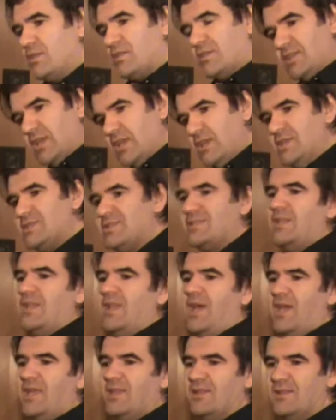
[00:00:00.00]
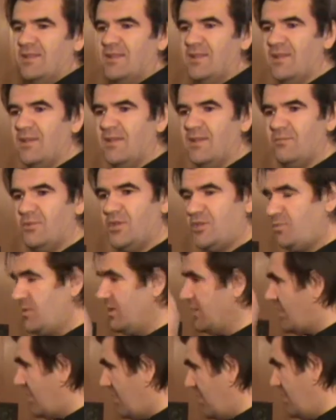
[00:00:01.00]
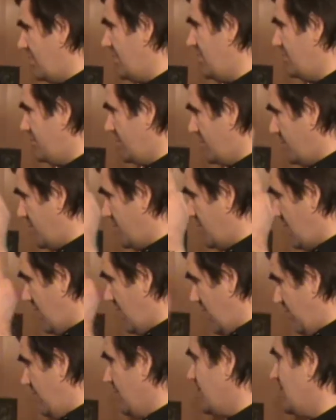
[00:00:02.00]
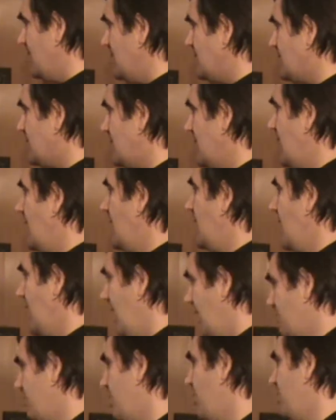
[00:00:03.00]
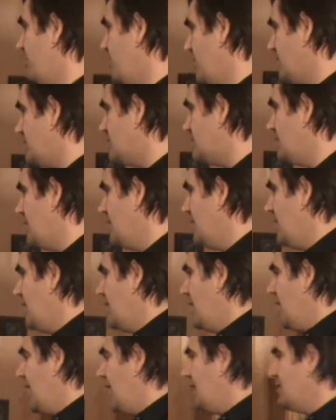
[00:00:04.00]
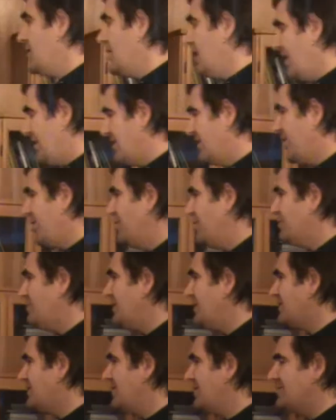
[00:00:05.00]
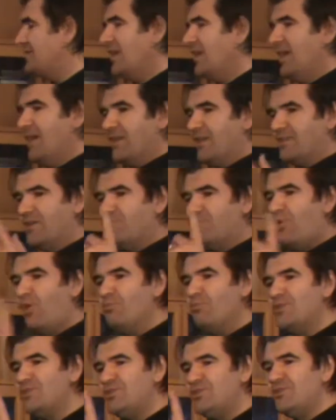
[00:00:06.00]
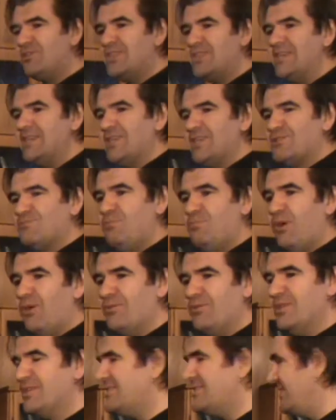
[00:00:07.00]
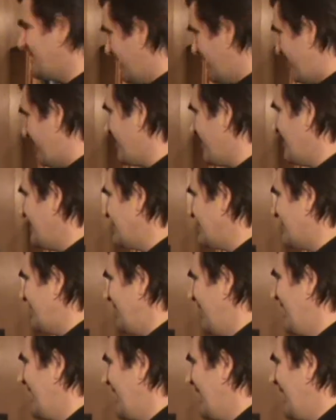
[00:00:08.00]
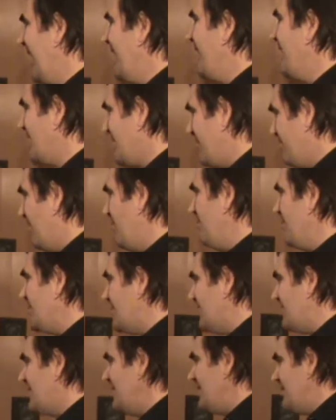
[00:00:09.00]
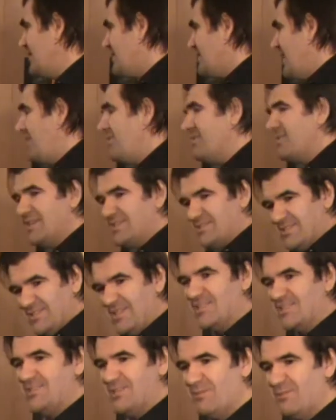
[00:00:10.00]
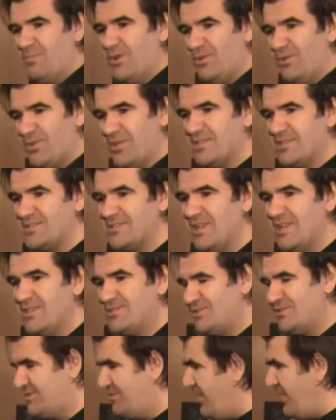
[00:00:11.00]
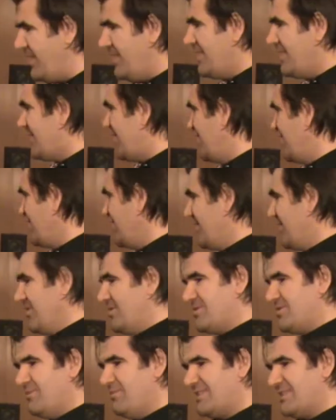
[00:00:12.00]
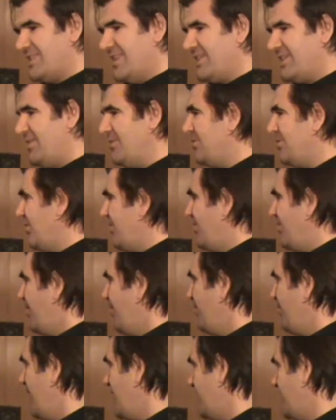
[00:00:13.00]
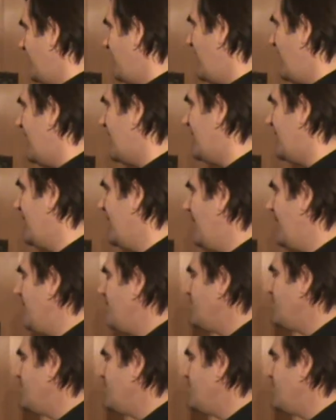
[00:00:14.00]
Well, thin is the line between arrogance and boldness. And the Holy Spirit says, the moment you think it's boldness is arrogance. The moment you think it's arrogance is actually boldness. So it's very thin, you know, it's almost like you don't know where you are.